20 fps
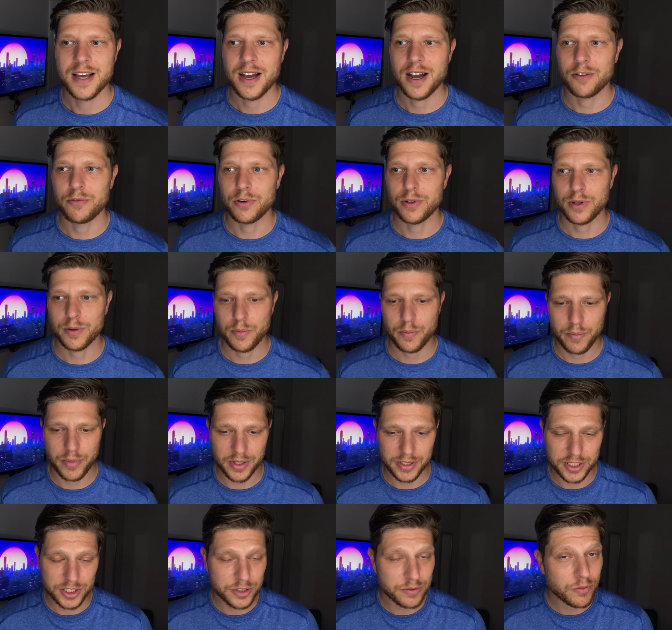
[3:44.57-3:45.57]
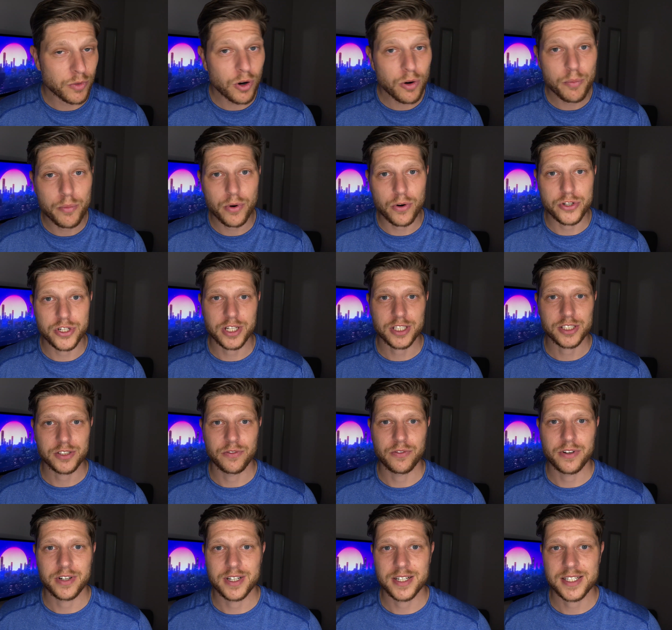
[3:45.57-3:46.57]
I will build small projects
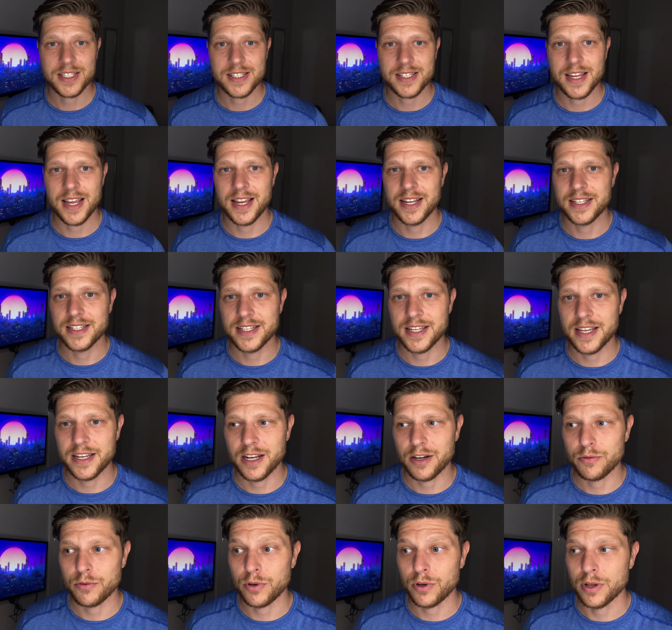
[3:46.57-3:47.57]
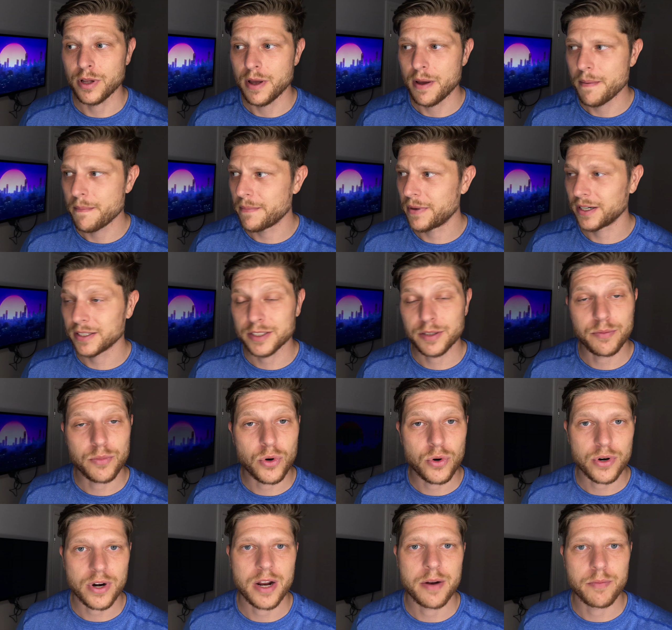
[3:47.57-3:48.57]
first and then I will build
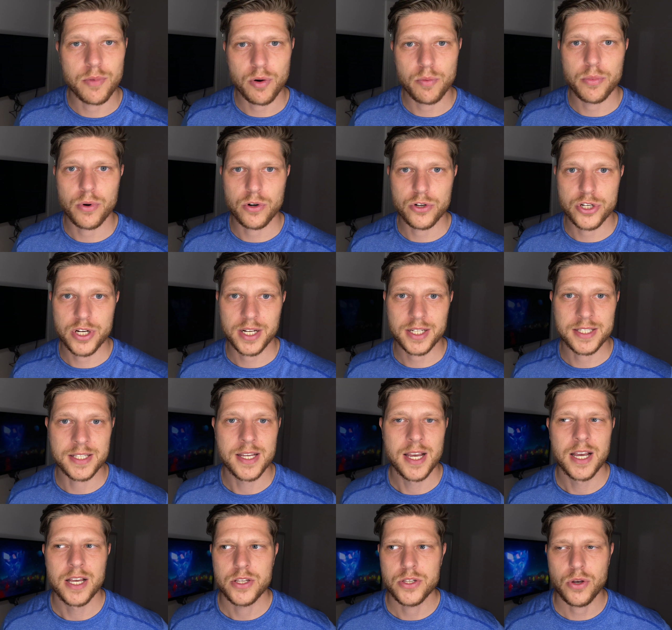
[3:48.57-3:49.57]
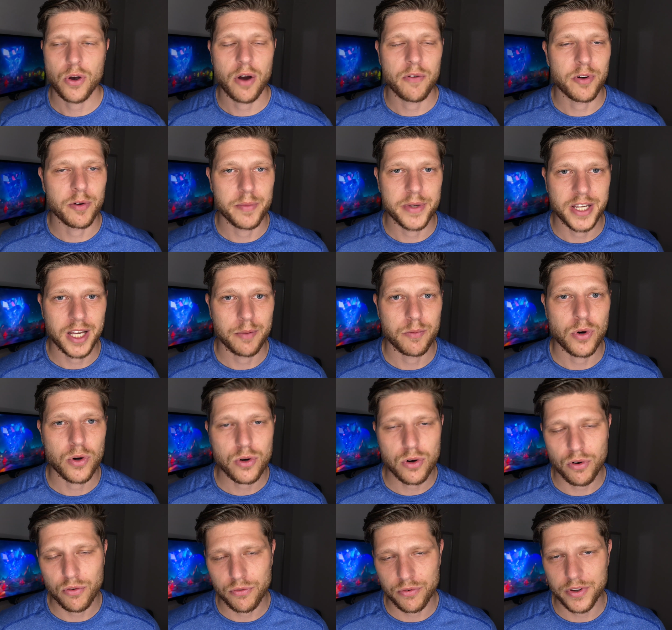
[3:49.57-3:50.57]
more and more projects so I will become more
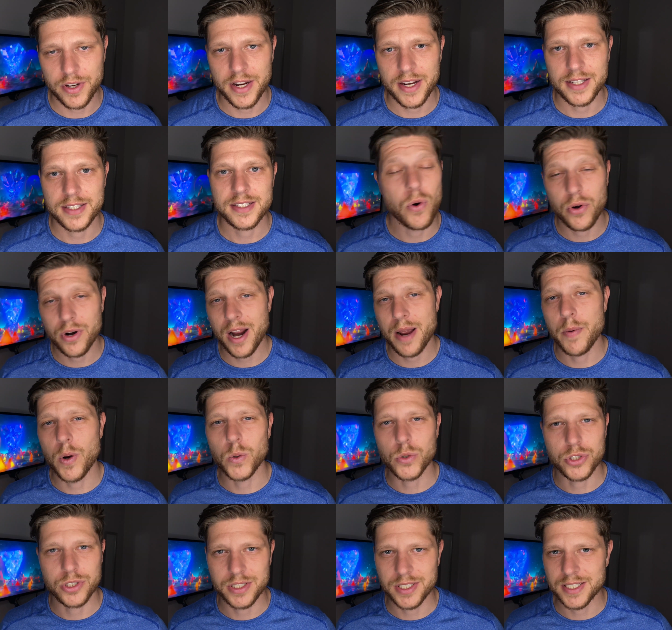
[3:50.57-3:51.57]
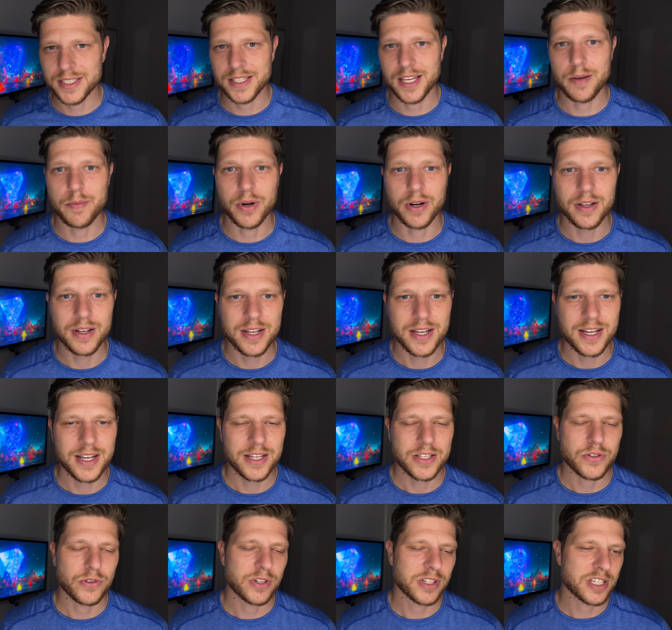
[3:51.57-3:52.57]
confident more emotionally stable.
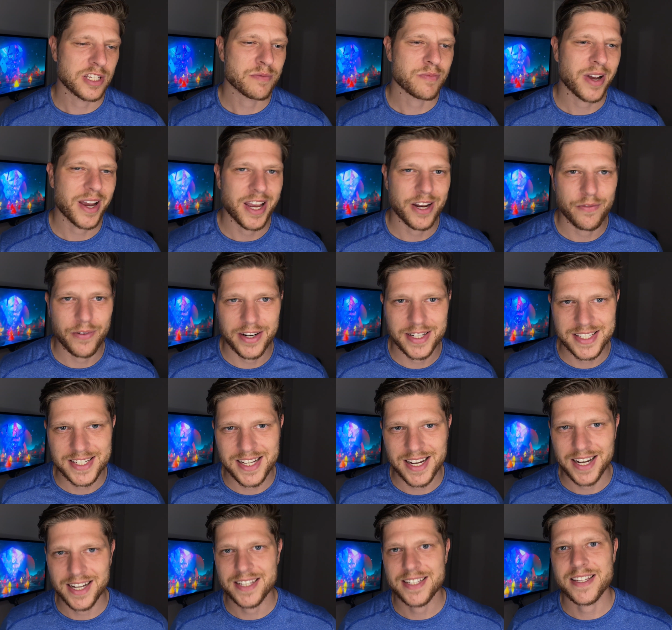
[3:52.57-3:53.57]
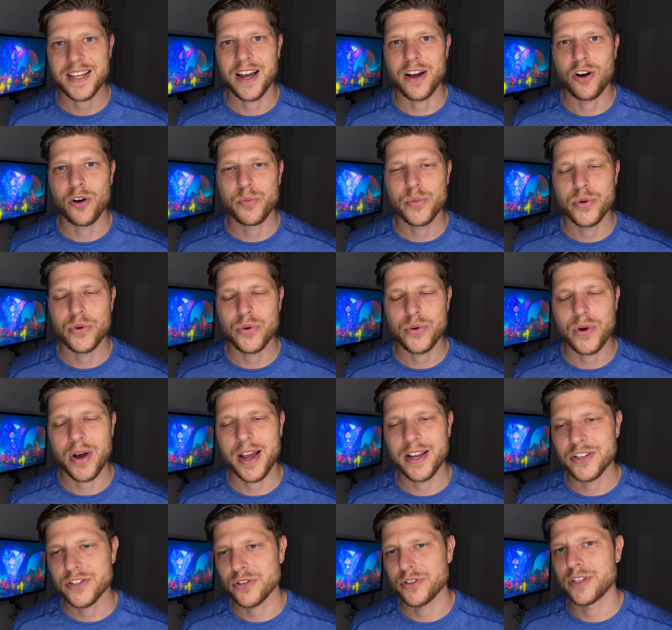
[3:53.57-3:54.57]
So this is my advice guys. I hope you
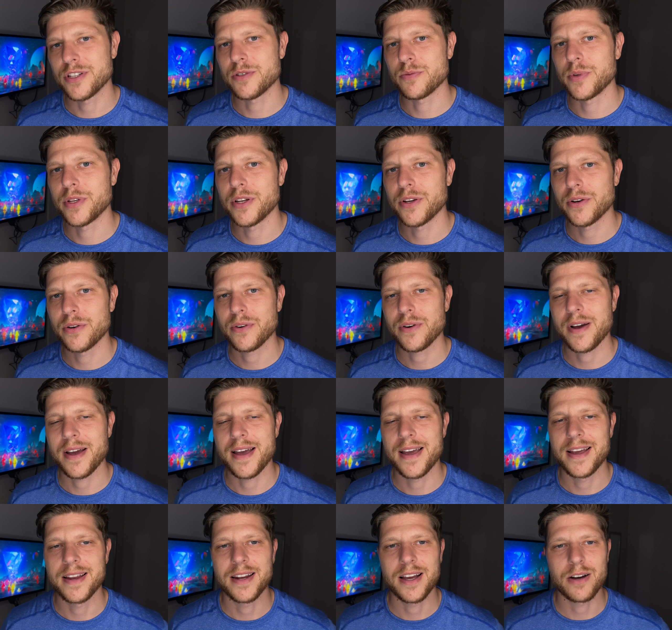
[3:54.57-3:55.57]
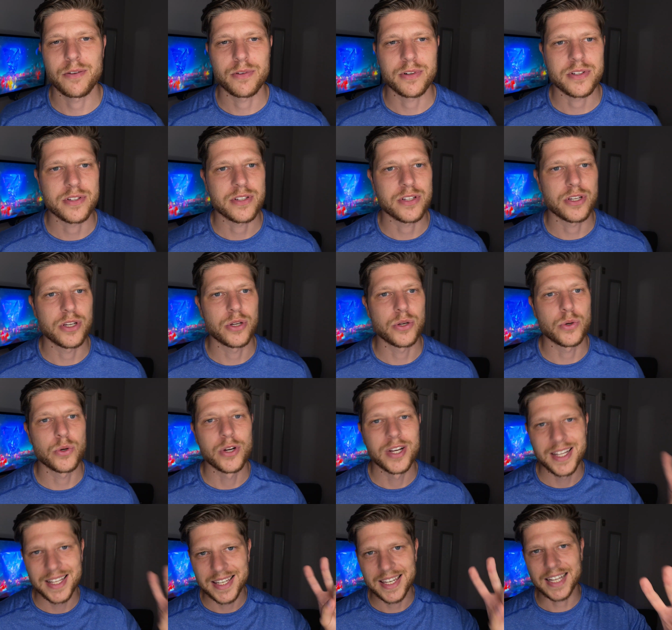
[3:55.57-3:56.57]
enjoyed this video and I will see you
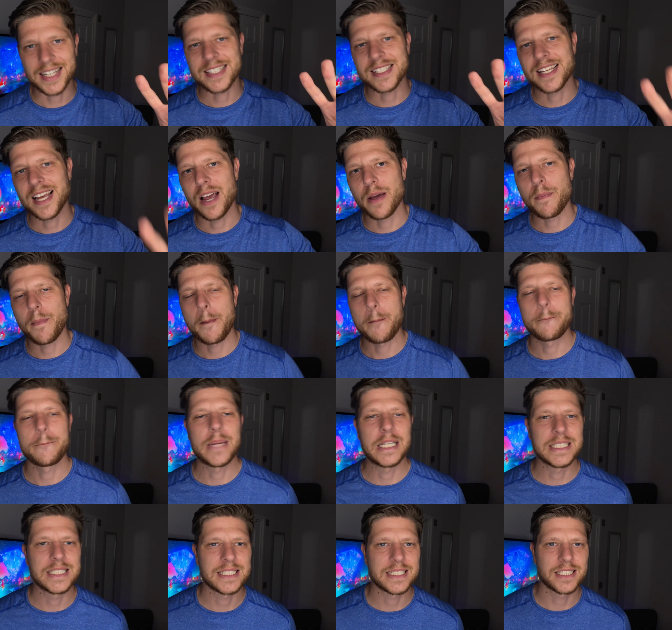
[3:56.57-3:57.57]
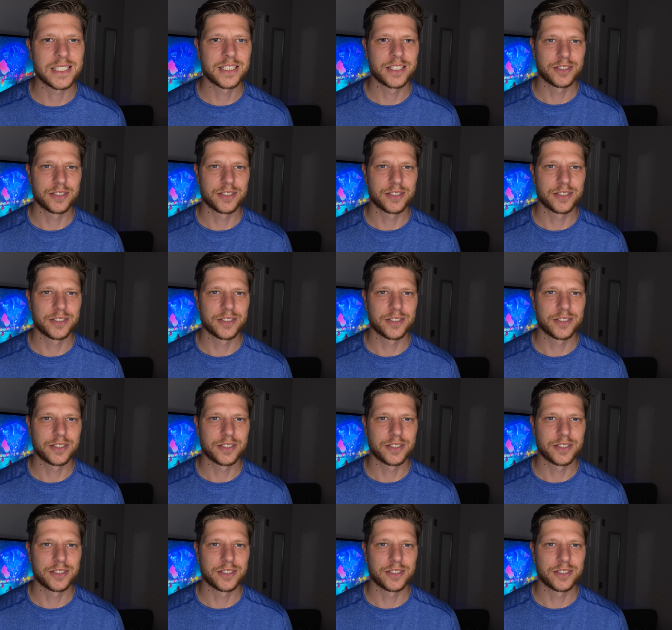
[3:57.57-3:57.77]
next time. Peace.